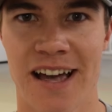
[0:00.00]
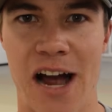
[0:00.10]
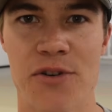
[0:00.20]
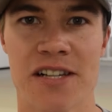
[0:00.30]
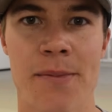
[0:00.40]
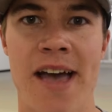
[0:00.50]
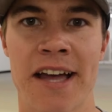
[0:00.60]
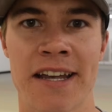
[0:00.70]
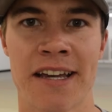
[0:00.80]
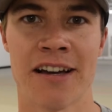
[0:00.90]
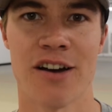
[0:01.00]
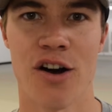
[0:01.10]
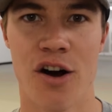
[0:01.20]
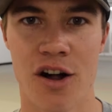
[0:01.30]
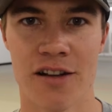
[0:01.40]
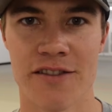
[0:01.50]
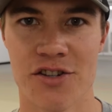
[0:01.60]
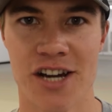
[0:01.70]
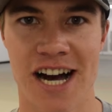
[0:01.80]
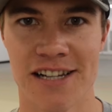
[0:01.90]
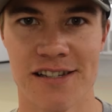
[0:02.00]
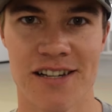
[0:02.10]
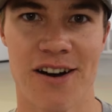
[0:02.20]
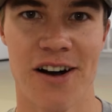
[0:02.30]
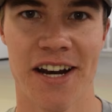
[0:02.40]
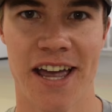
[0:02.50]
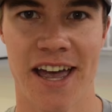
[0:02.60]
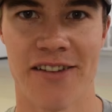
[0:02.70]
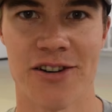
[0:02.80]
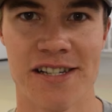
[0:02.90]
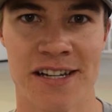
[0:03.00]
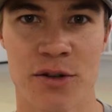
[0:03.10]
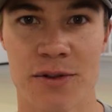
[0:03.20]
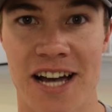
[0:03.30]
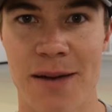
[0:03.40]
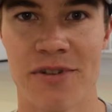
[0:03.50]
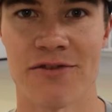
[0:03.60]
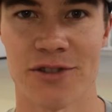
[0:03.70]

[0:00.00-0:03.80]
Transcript: I was commanding all of the shots on every single type of